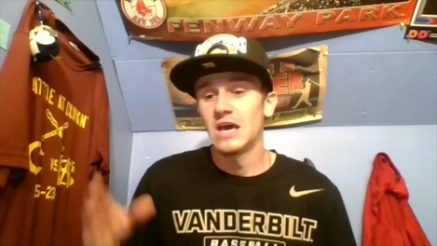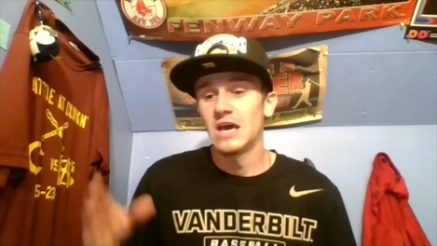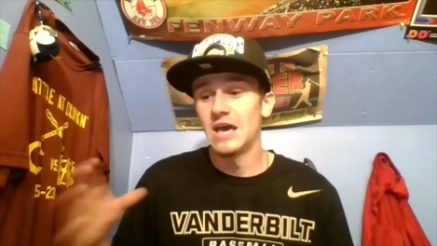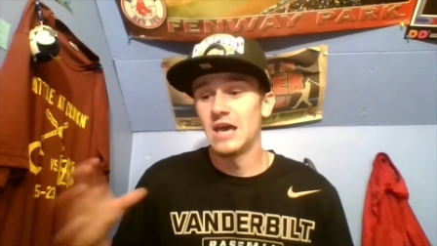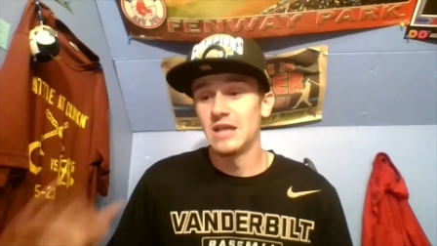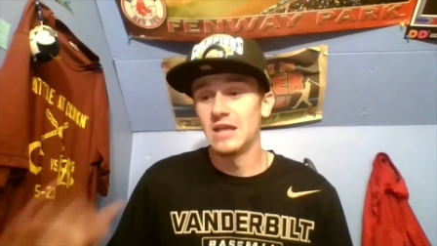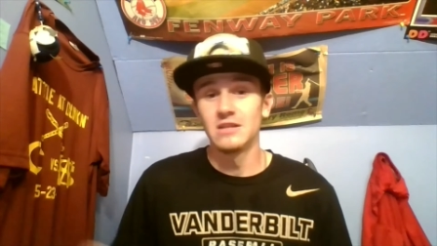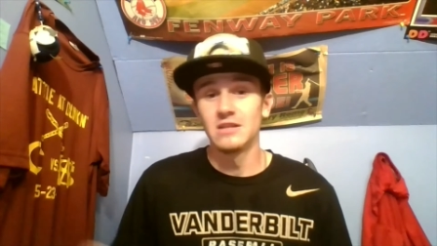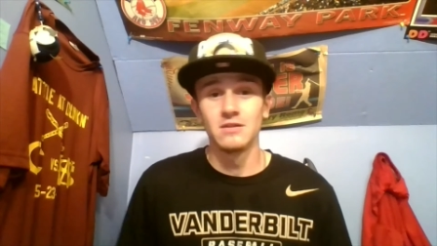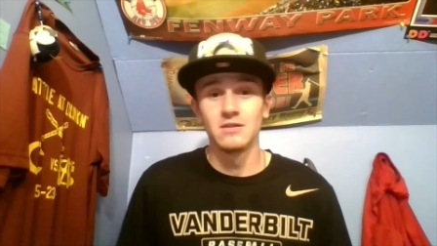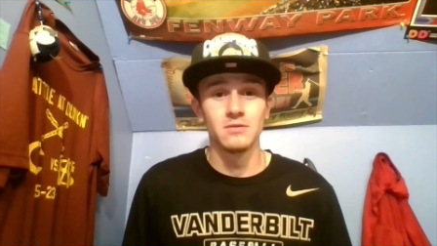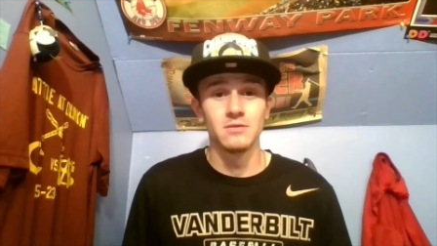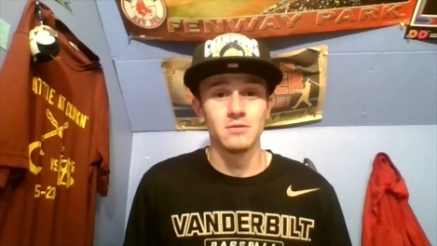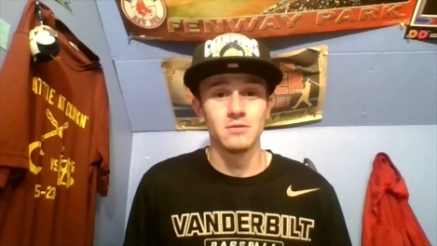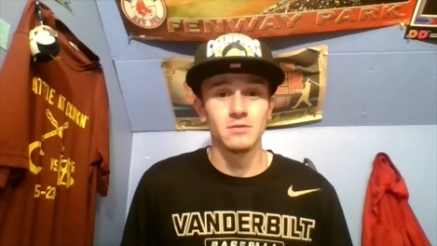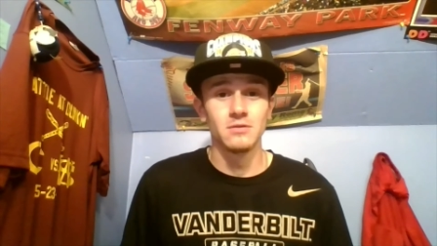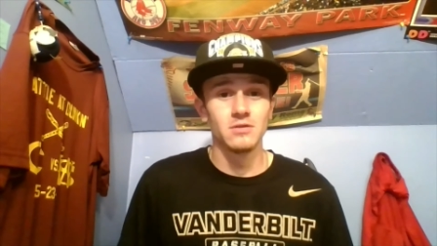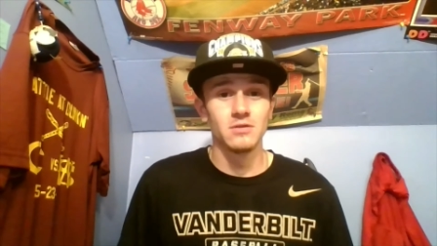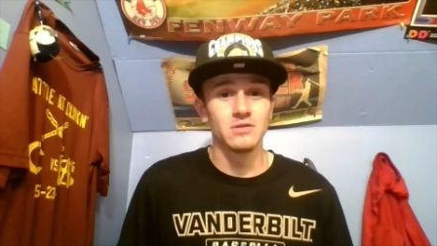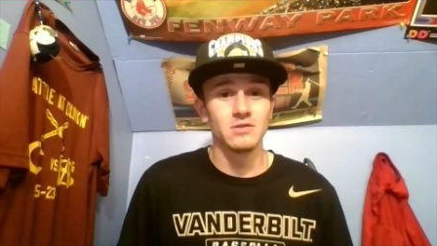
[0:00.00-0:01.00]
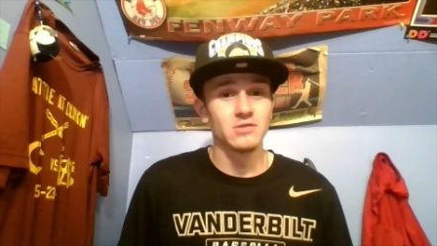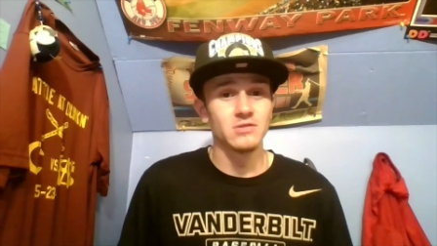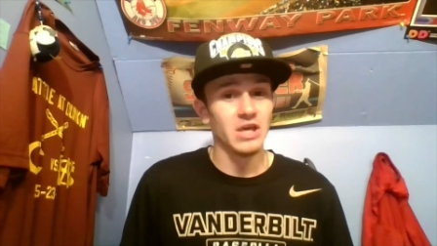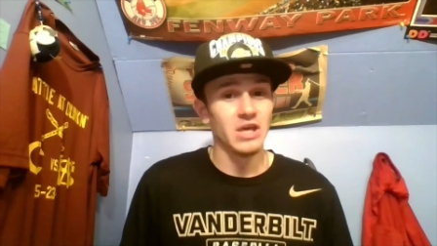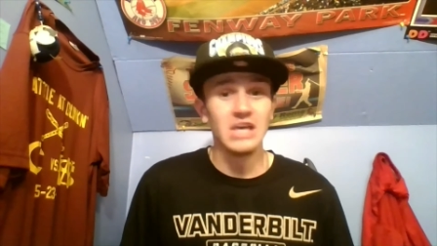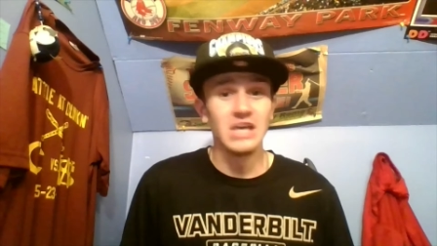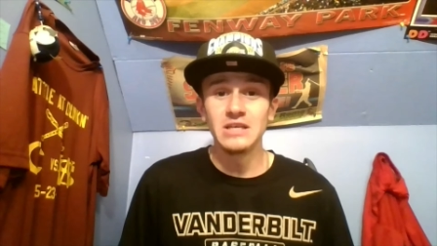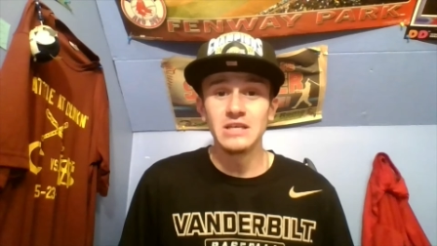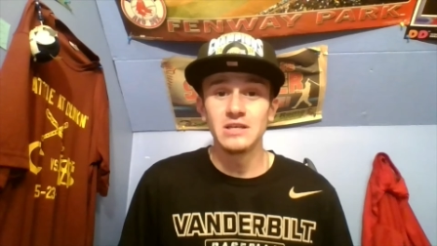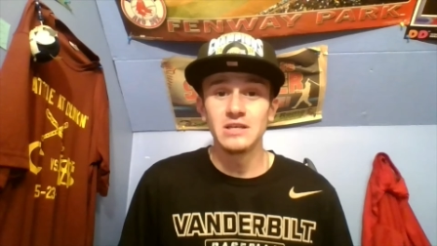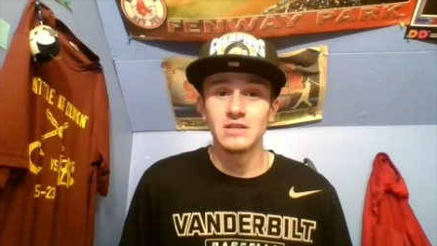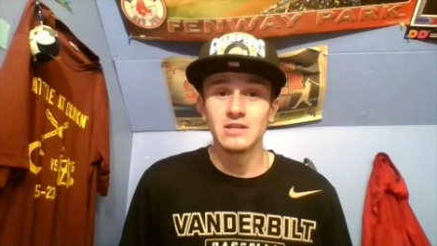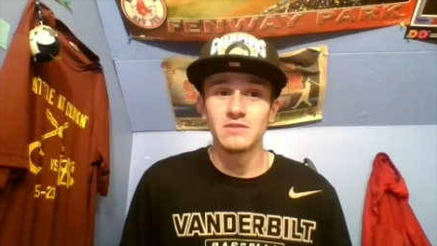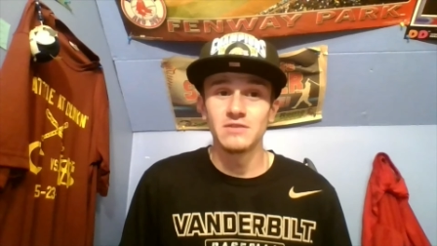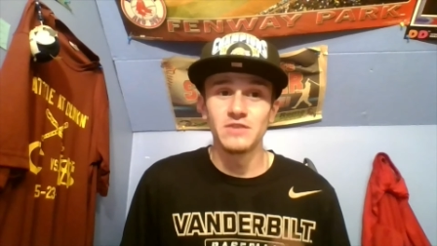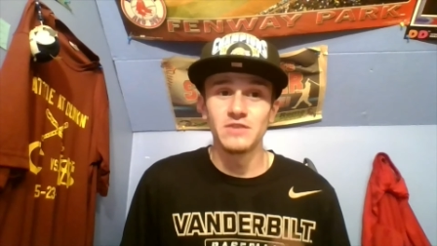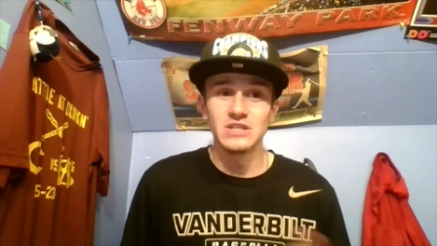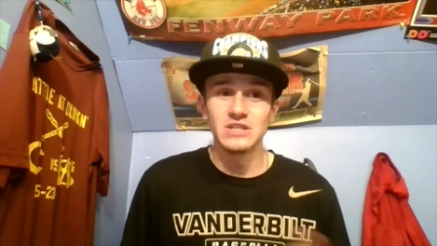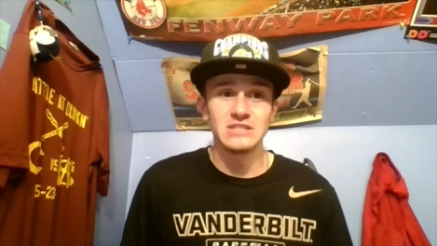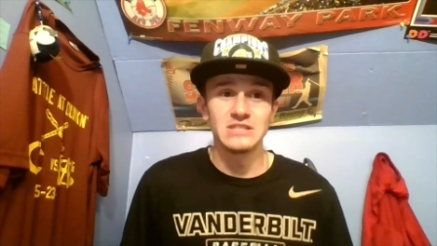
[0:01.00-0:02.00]
And the Heat
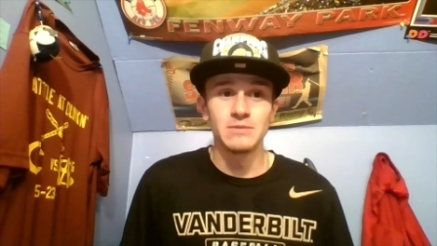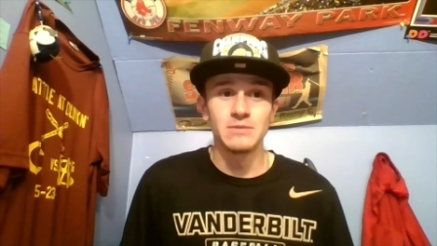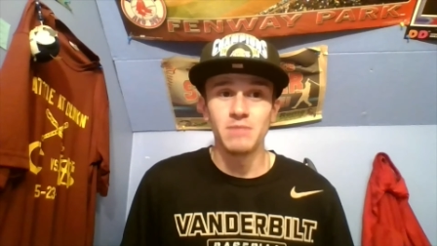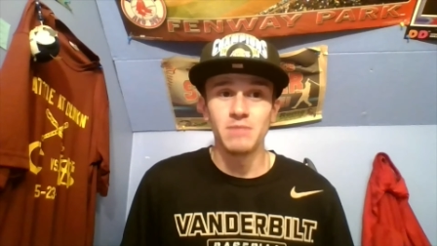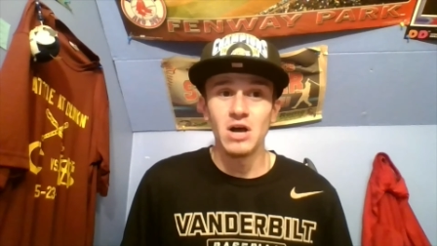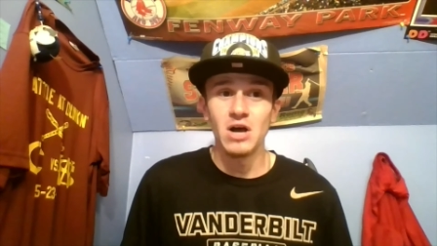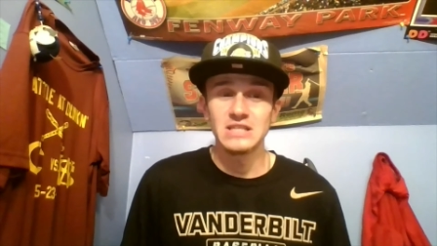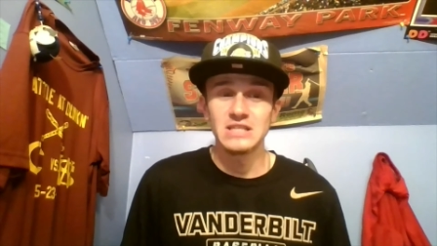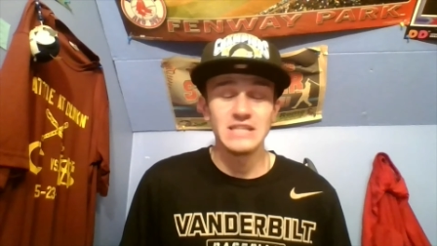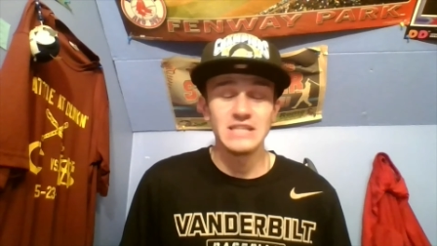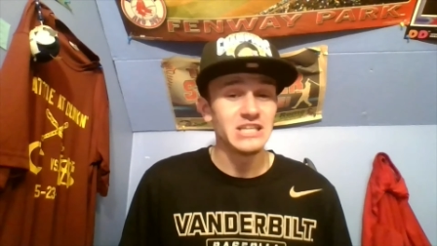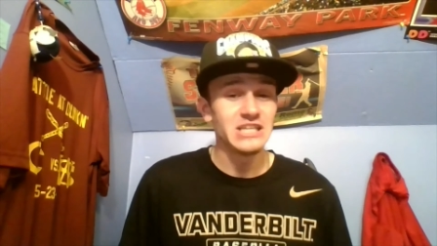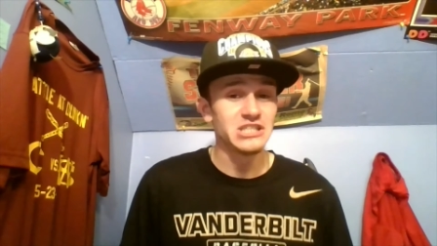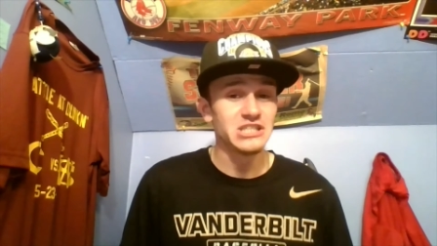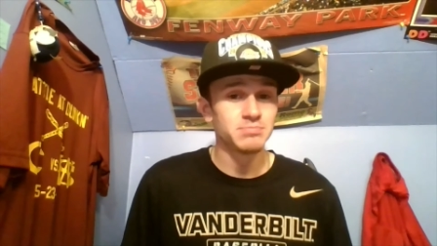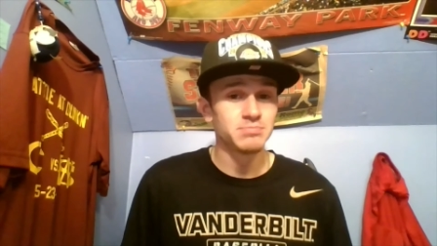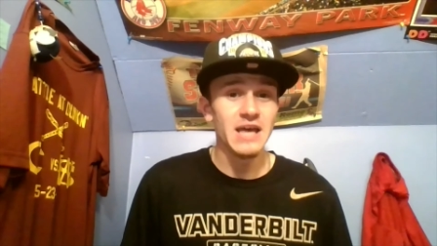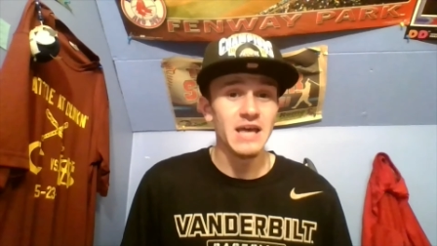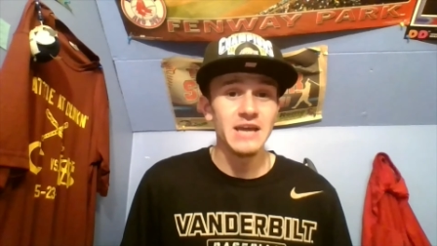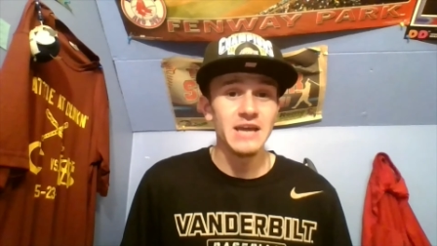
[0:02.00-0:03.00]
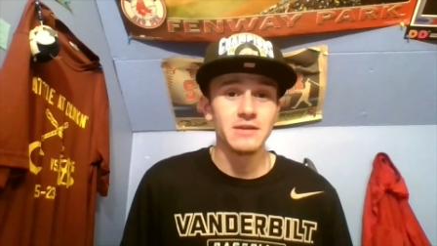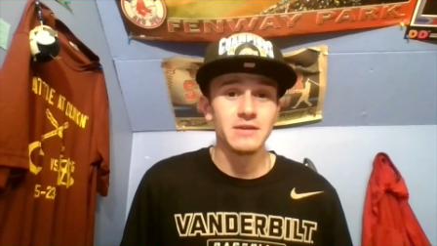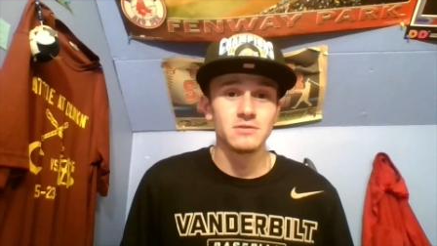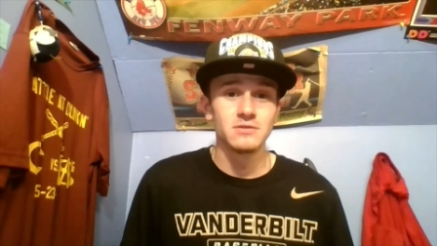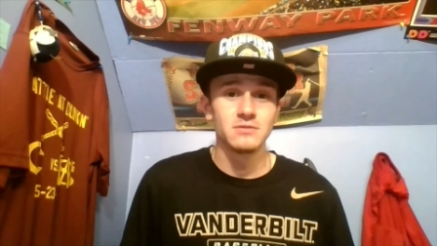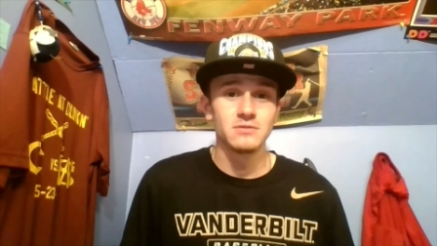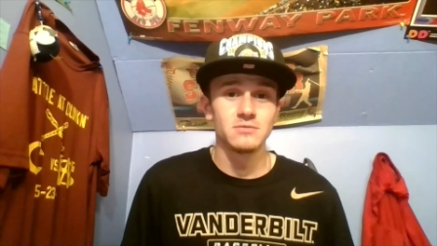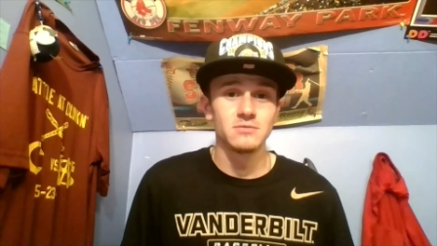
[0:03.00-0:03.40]
versus the Bucks, they just played.